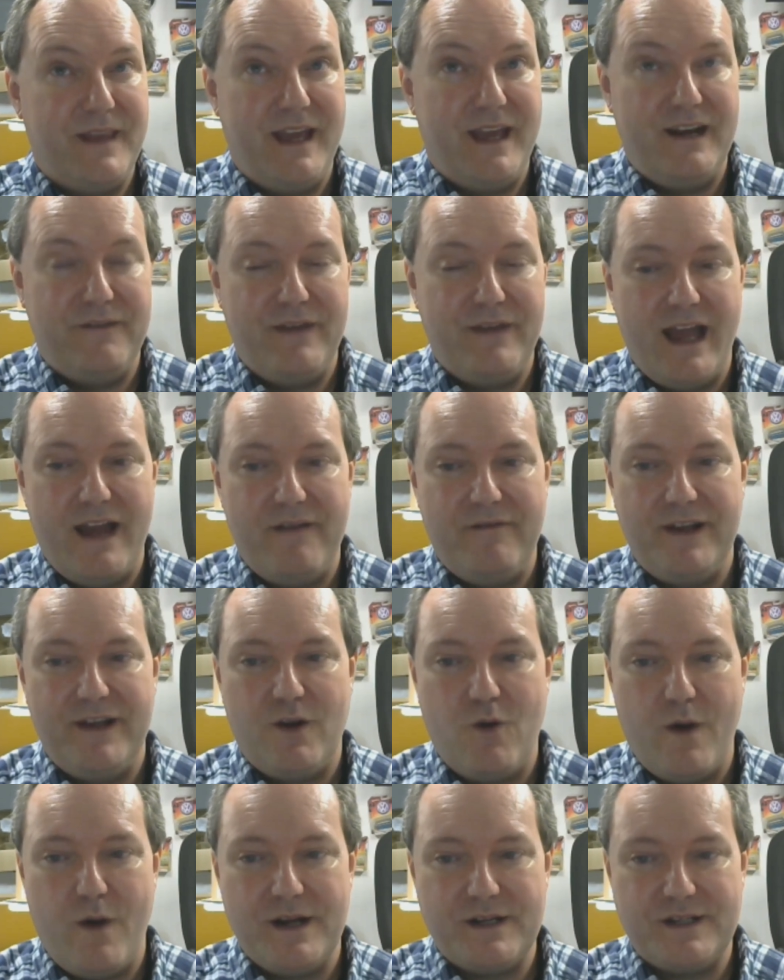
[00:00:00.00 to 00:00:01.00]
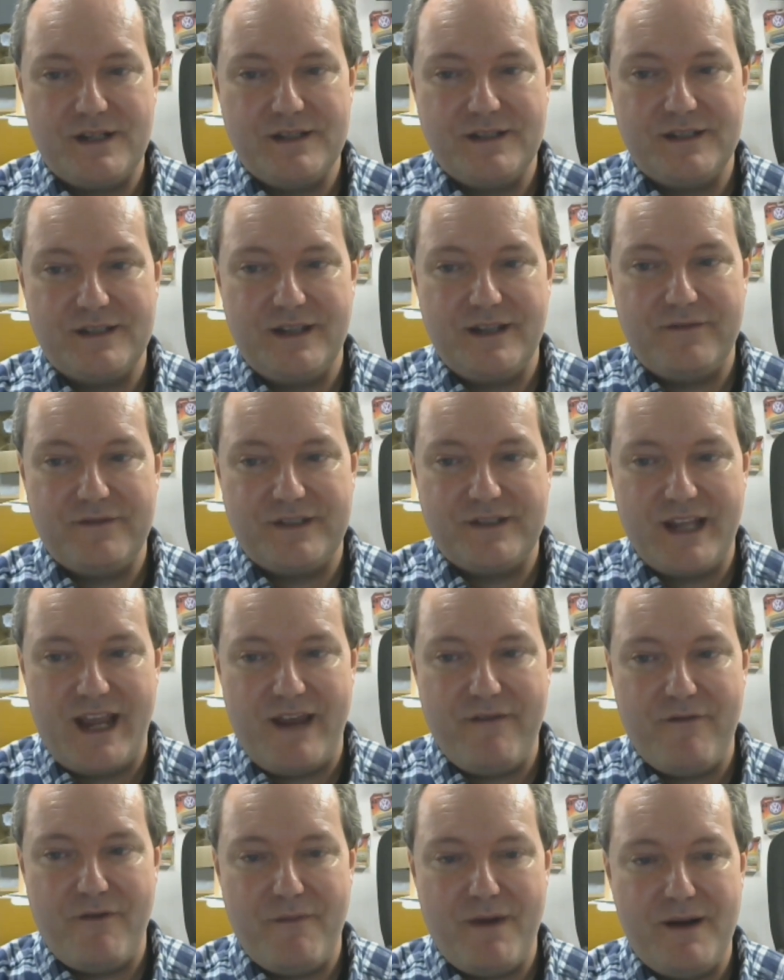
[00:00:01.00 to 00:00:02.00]
And if you have any questions and stuff,
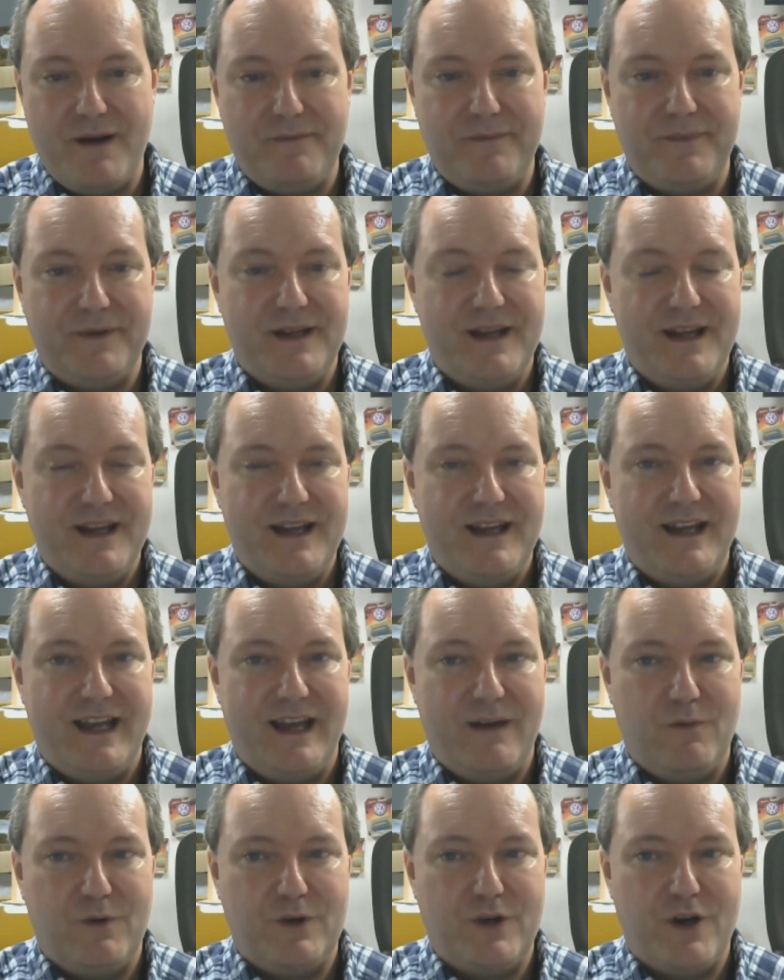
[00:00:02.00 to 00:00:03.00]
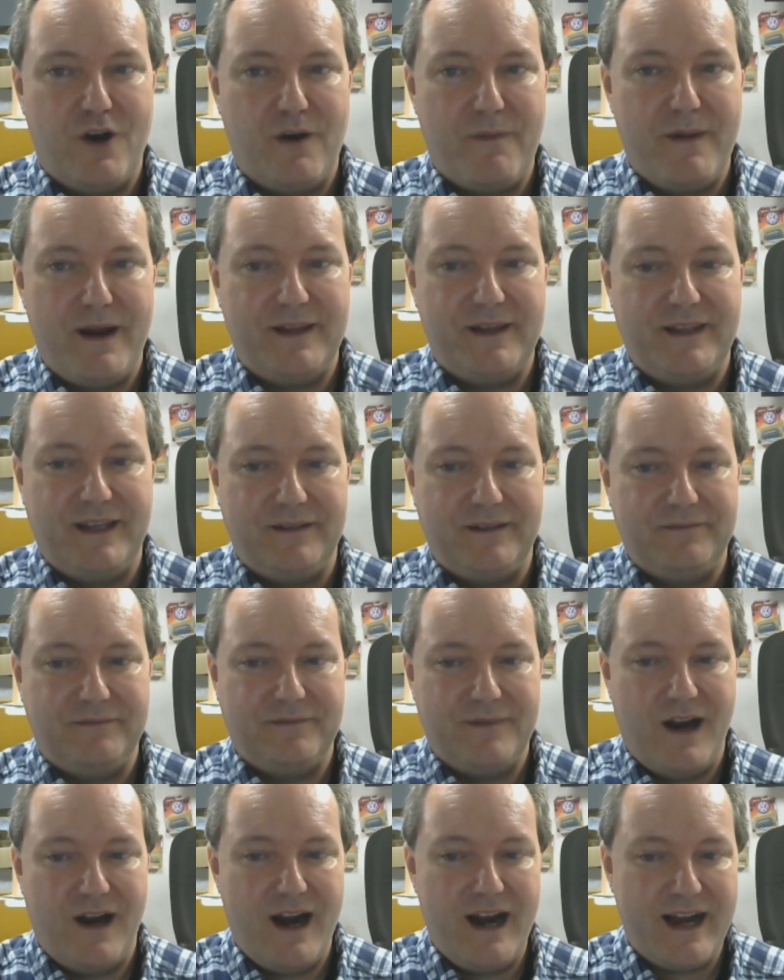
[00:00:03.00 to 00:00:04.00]
save them up, and we'll talk about it then.
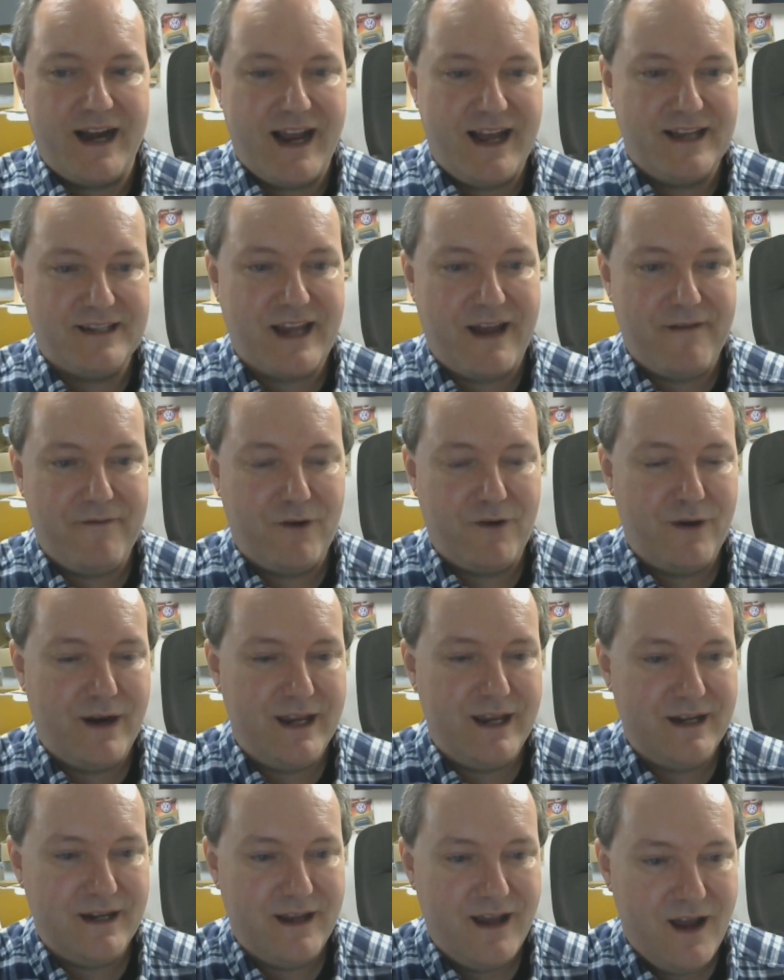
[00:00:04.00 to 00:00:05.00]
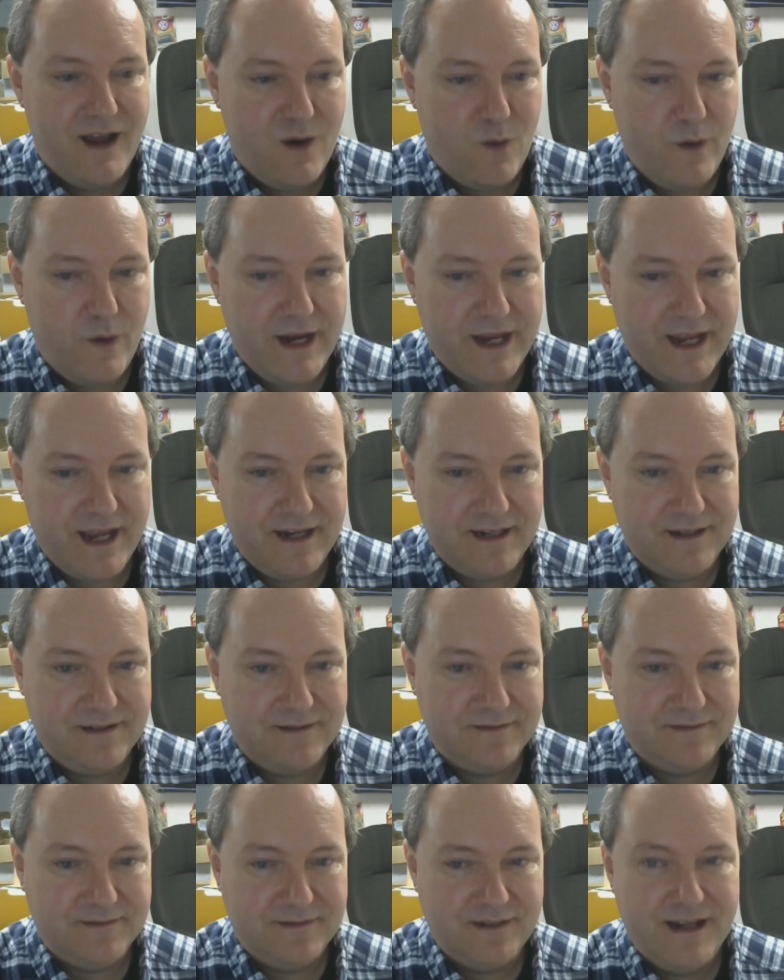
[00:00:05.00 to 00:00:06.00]
Alright, guys, have a great weekend,
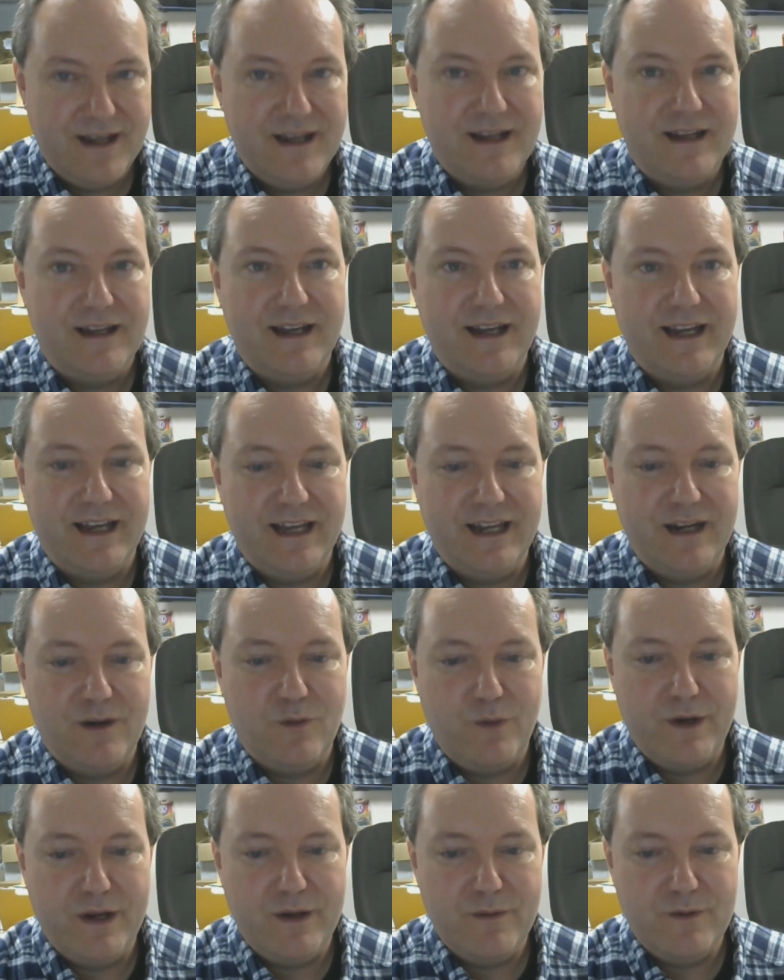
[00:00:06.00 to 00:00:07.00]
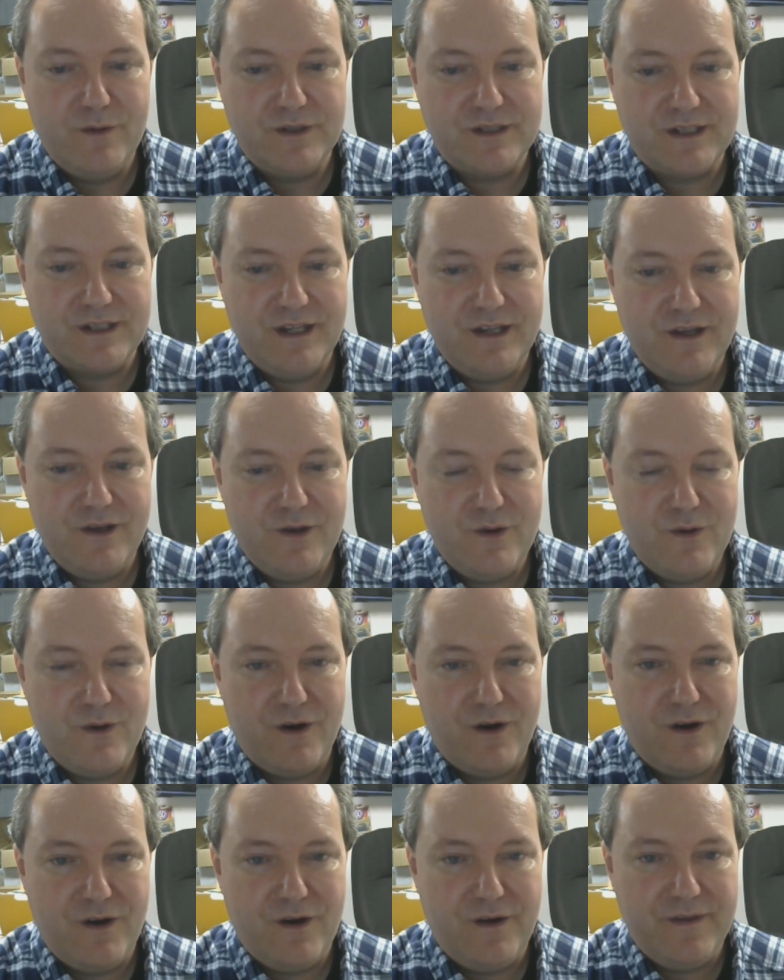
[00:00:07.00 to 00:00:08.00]
and we will see you
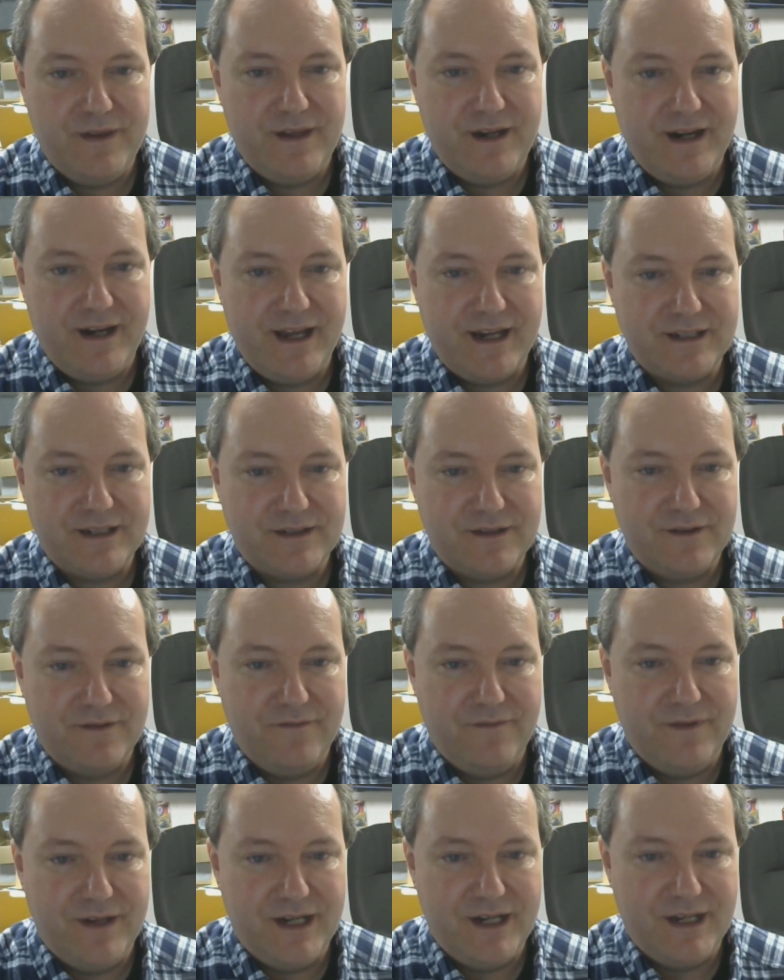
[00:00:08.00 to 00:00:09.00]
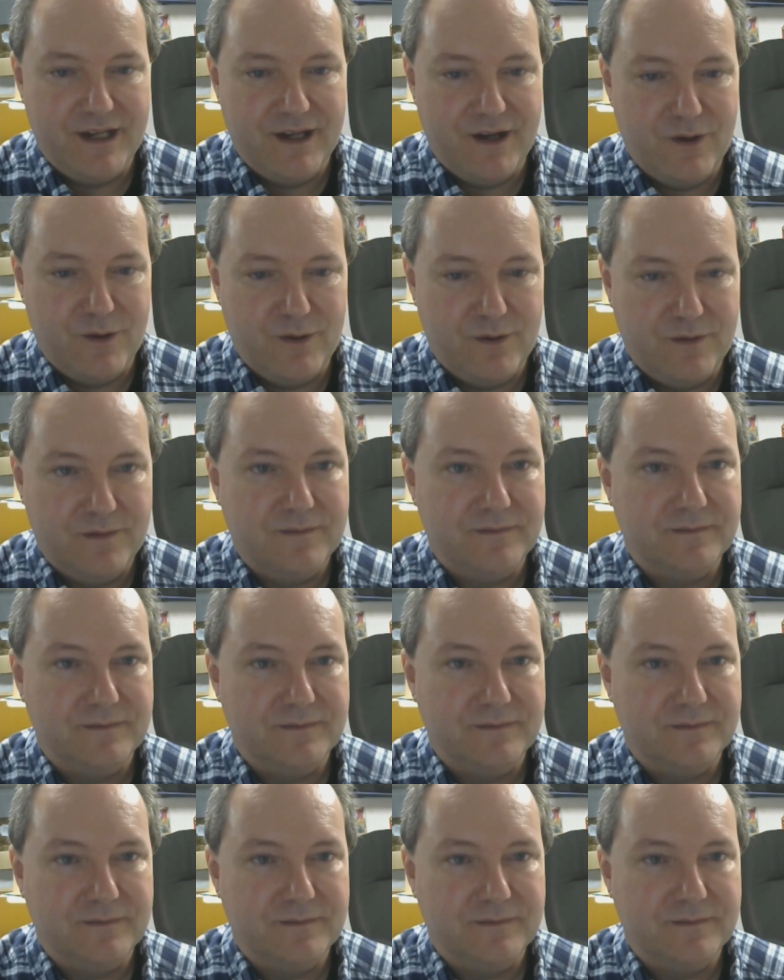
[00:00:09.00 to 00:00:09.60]
on the next video.